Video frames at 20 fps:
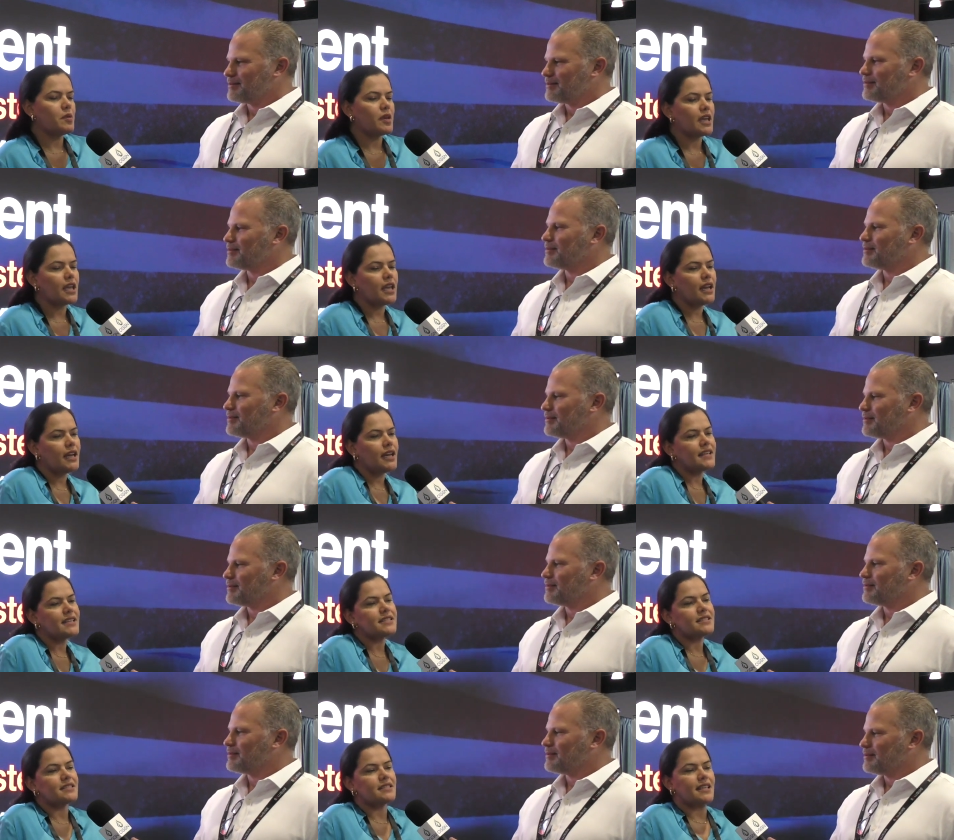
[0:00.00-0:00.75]
Speaker 1: beginning,
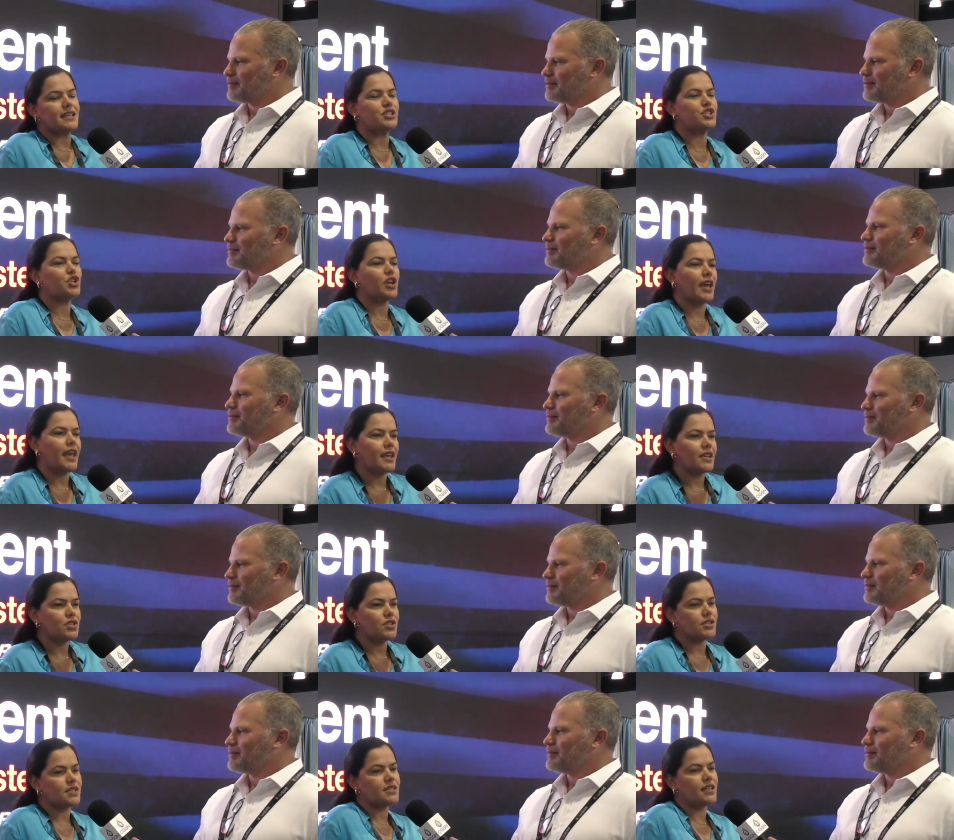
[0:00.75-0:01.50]
is the
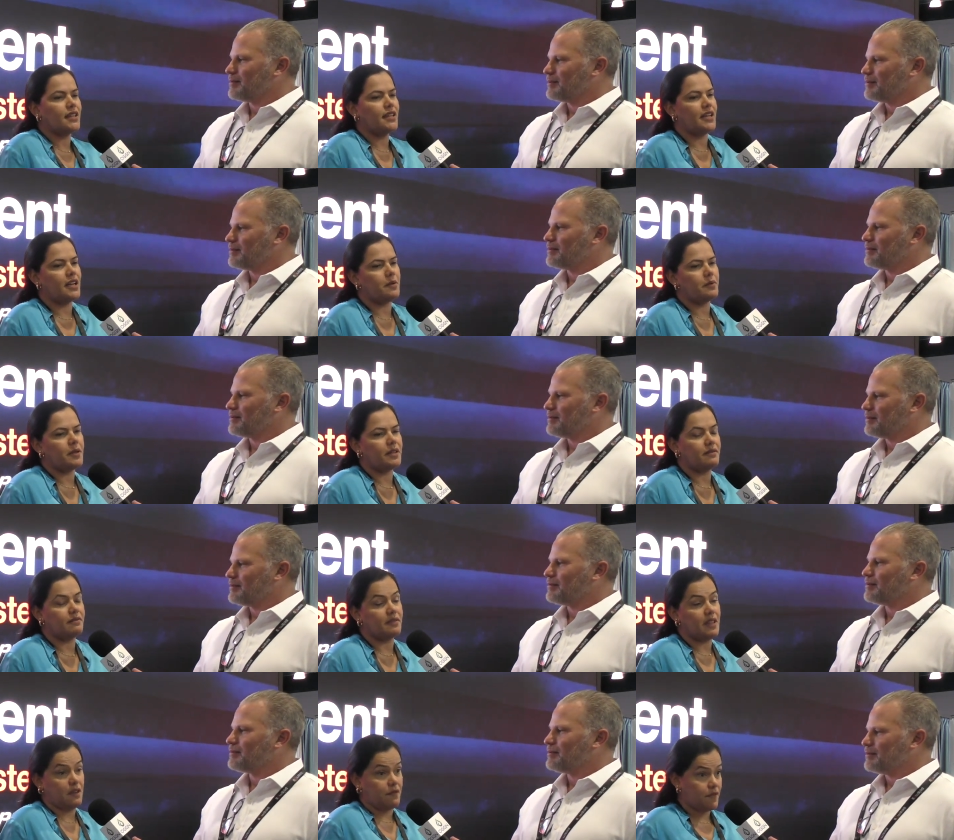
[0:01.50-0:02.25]
change is a little
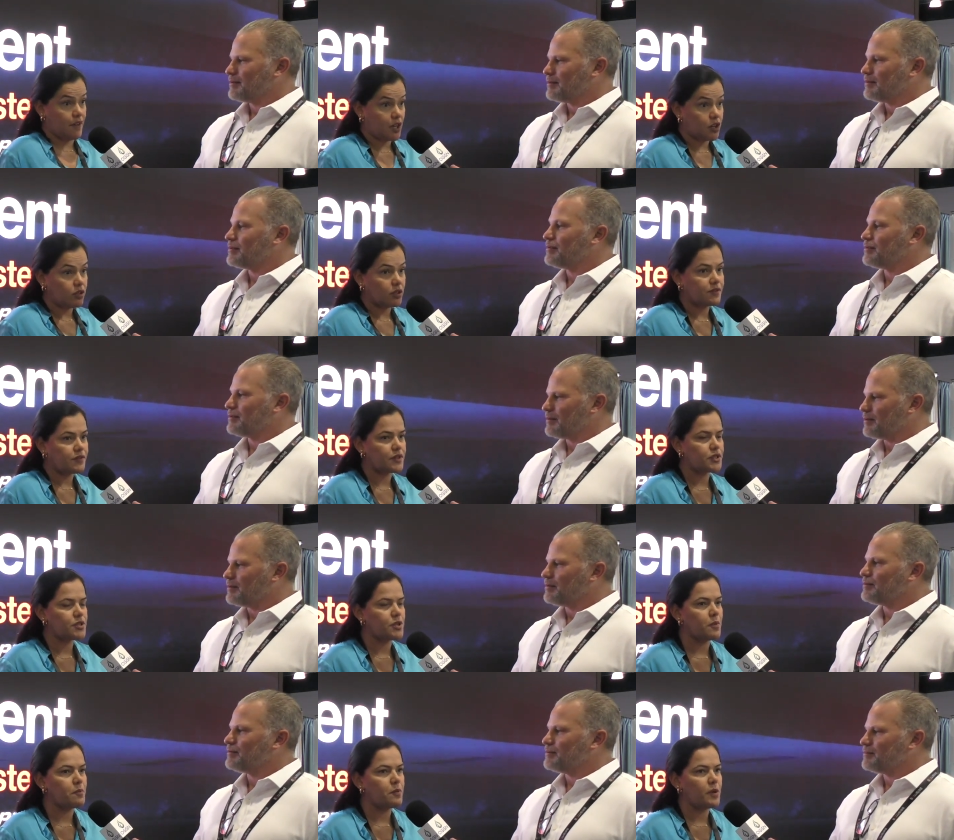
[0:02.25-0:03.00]
bit difficult for
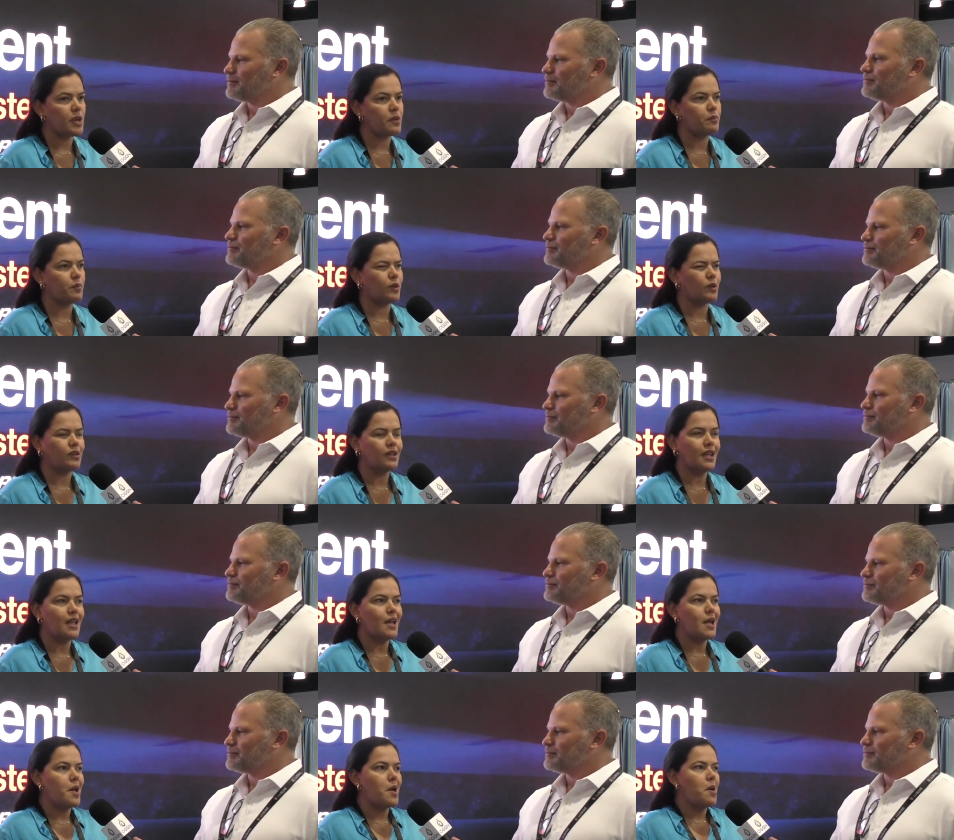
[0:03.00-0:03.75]
some people,
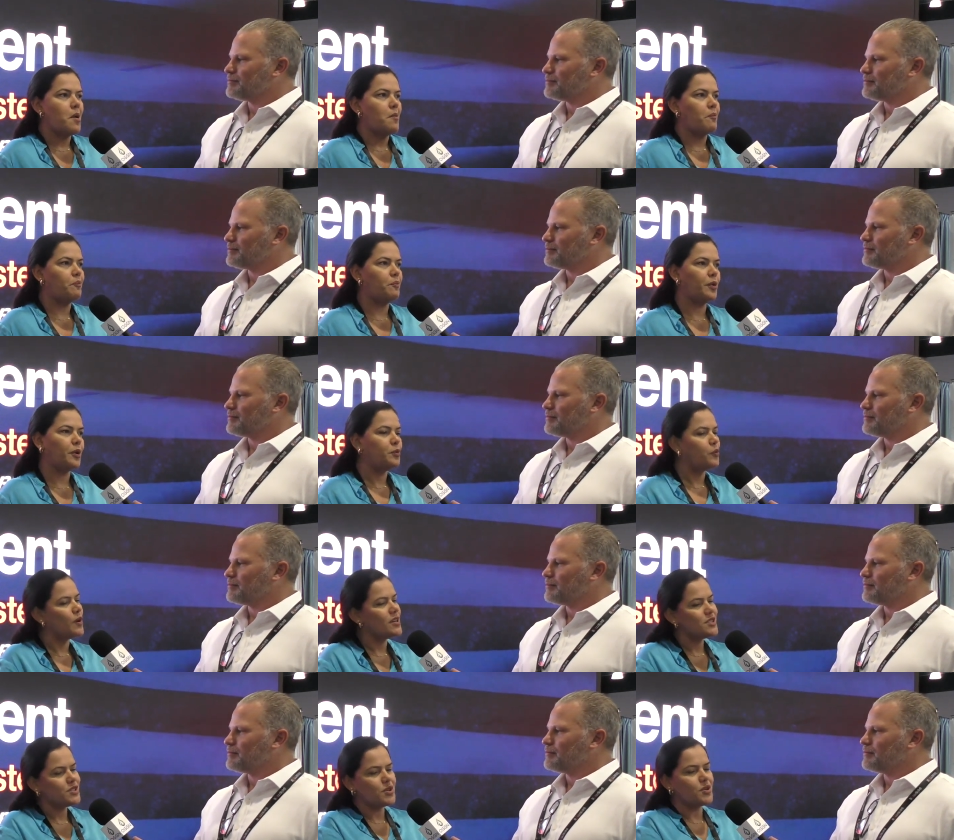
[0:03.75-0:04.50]
but
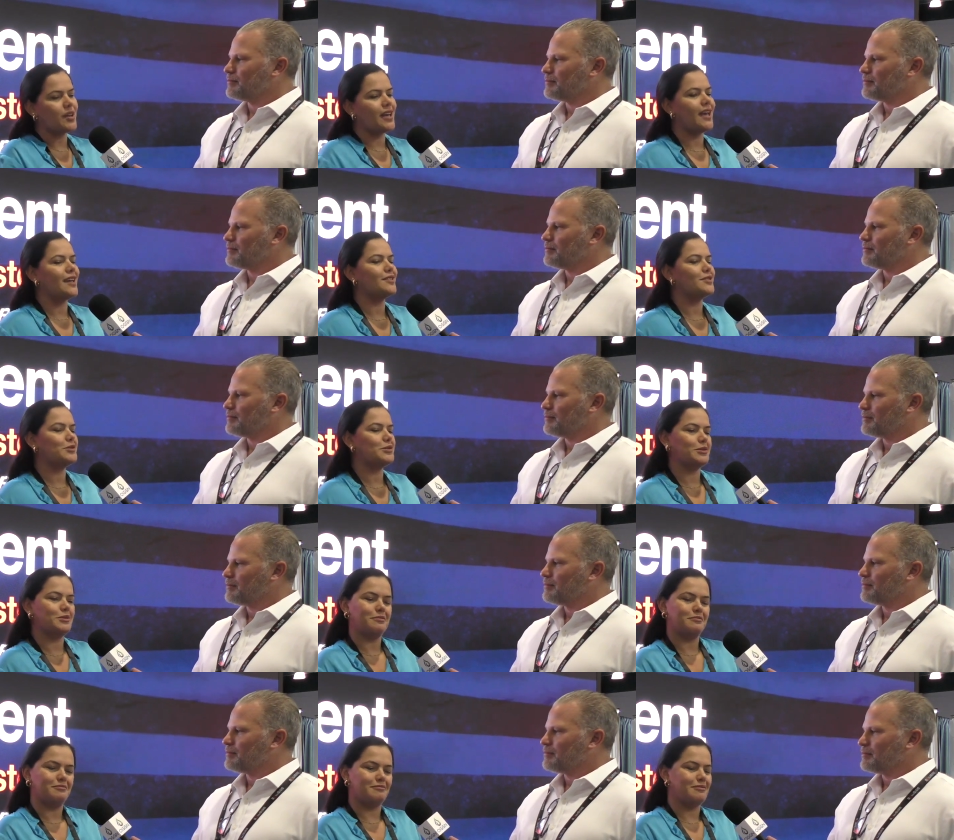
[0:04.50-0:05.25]
once you get
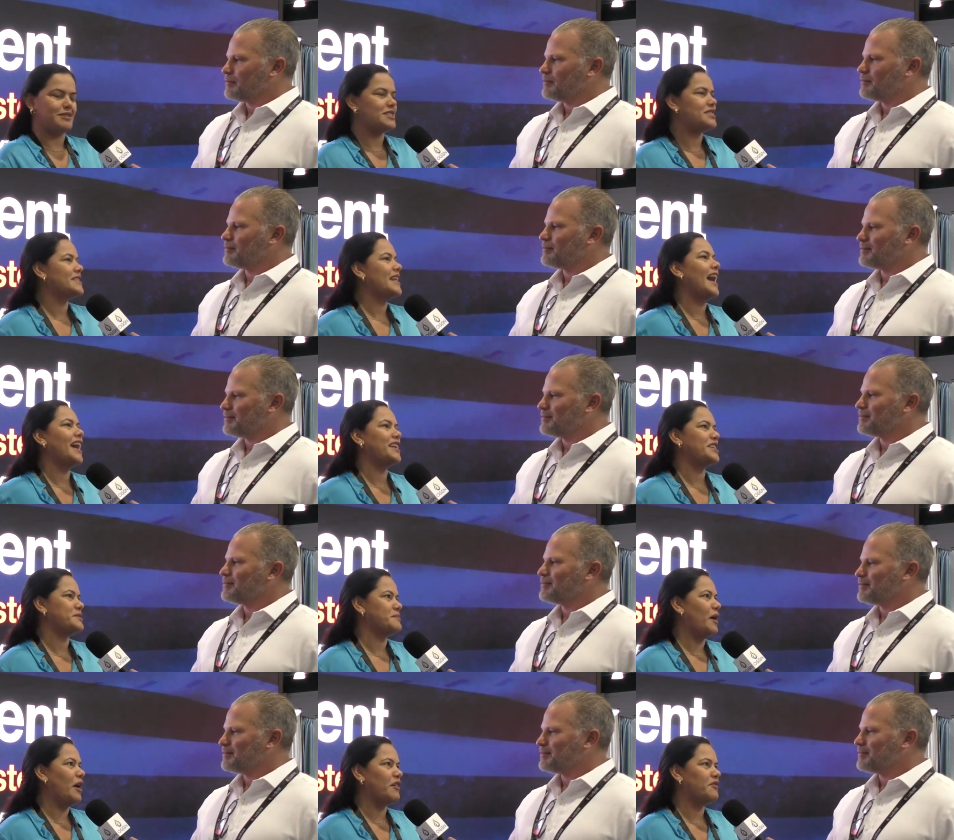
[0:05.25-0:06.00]
this, that
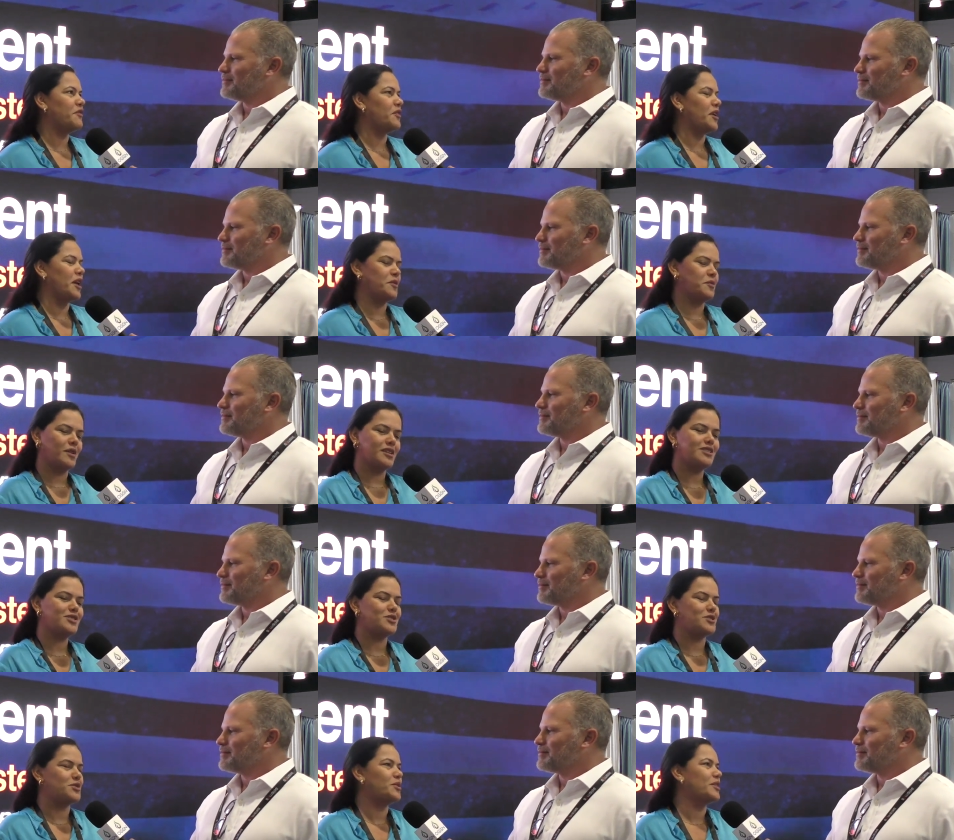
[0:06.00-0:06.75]
smartphone and
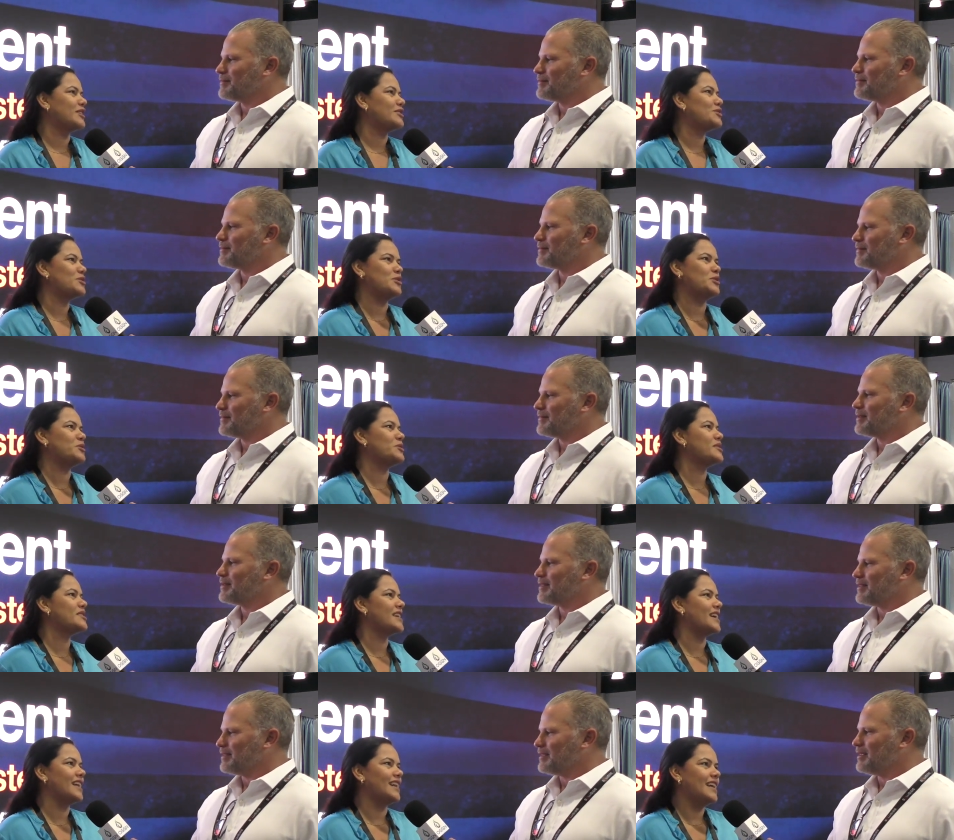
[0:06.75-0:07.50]
once you get to
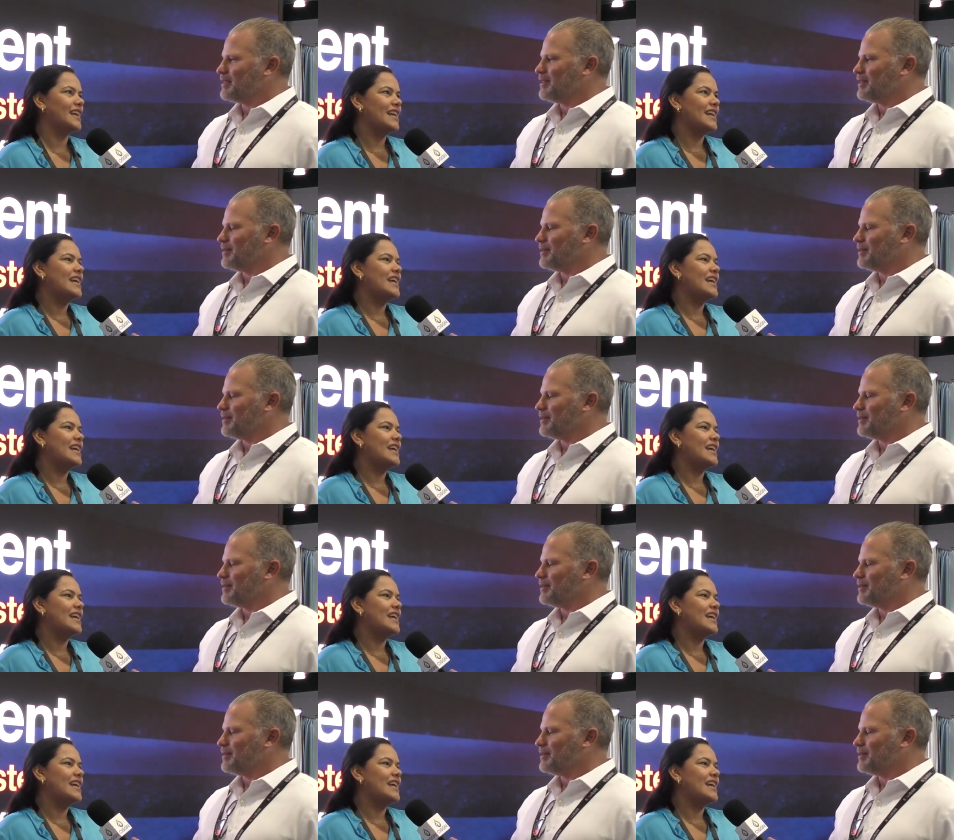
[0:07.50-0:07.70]
use it,